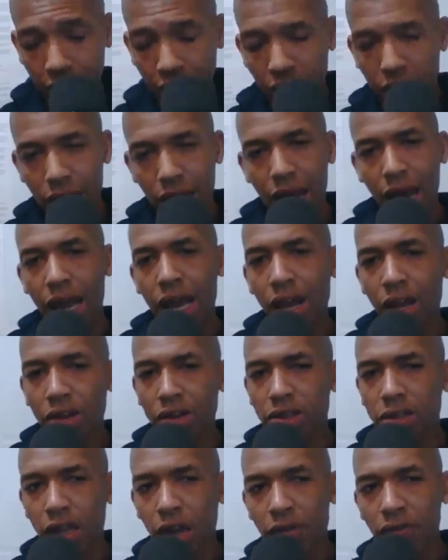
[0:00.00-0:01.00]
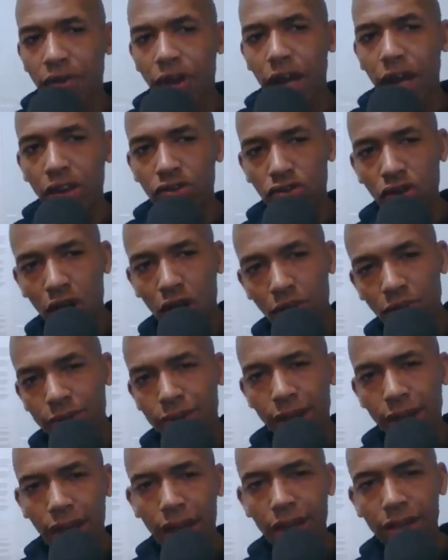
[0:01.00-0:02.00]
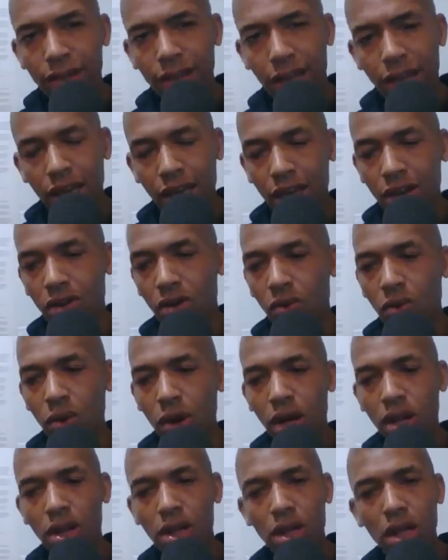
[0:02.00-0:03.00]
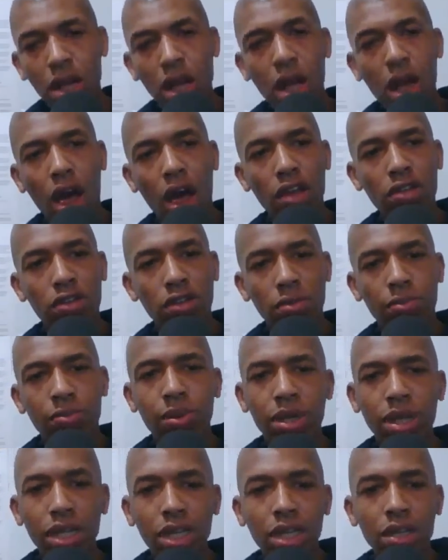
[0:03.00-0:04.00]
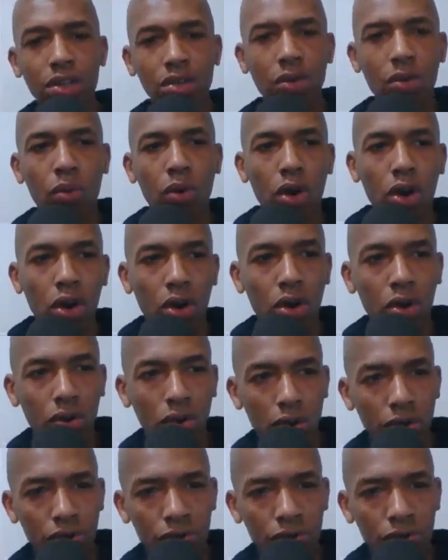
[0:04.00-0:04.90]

and then I hear stuff like Trump says that he don't want us to police the world.